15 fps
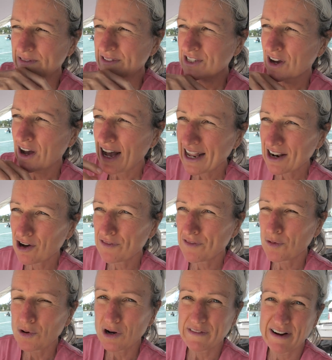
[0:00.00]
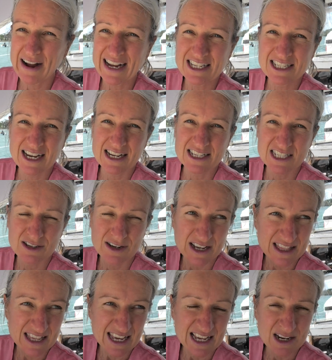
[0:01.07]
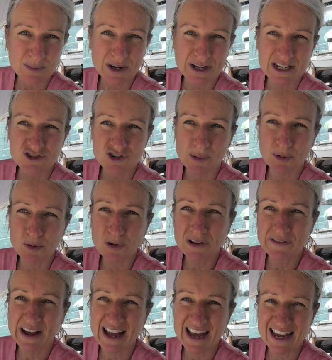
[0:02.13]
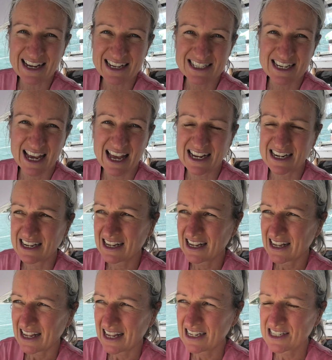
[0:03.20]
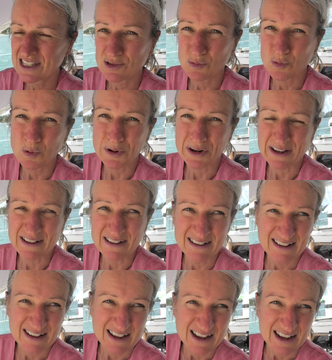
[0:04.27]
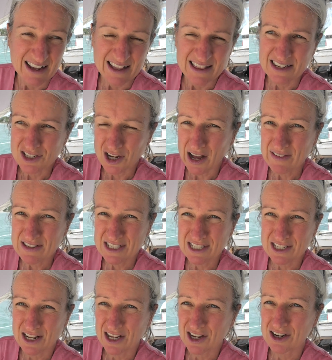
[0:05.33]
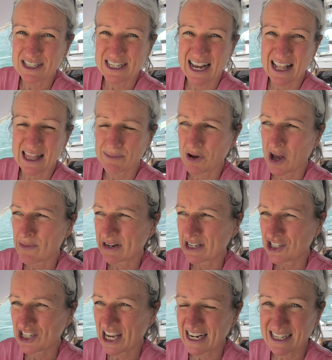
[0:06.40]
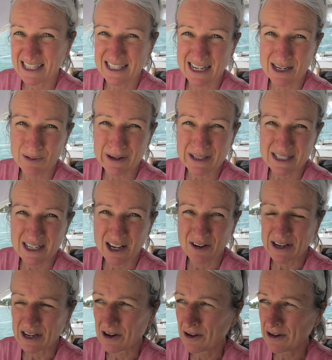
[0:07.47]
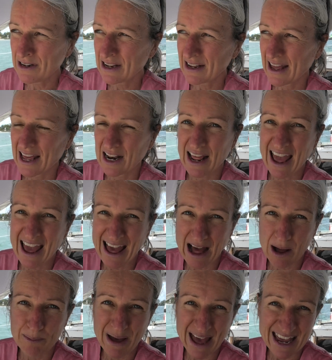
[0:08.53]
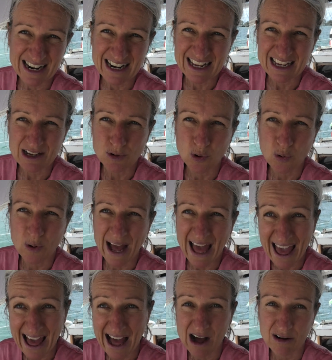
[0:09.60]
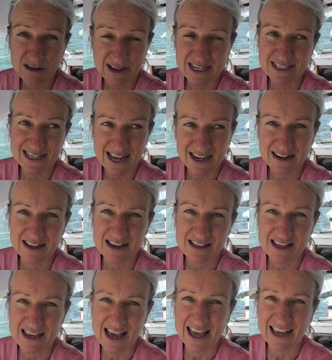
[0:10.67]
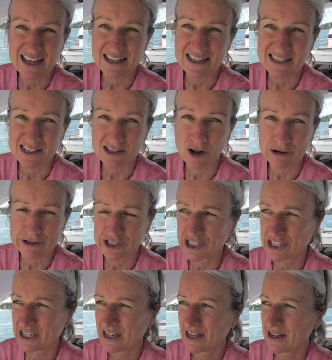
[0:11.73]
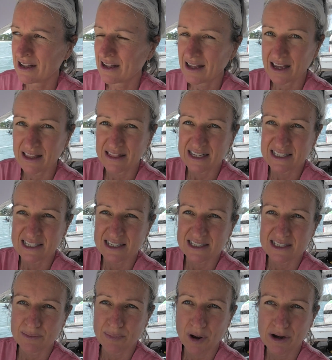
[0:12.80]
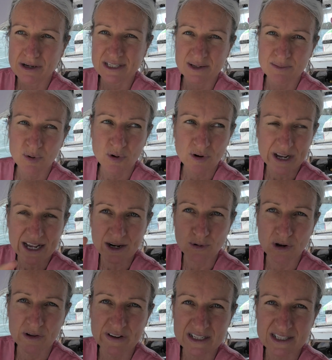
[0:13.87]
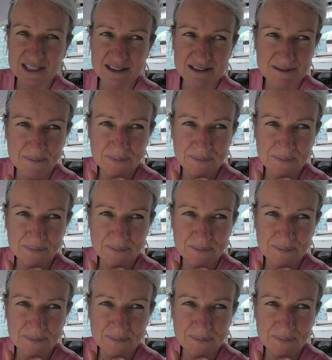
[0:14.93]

tied off all of our anchor chains. So in the end we're going to drop all of our anchor chain into the water. The diver's just going to go down at the moment to check to see what's going on and how badly or how exactly the anchor is lodged in this supposed mooring and all of its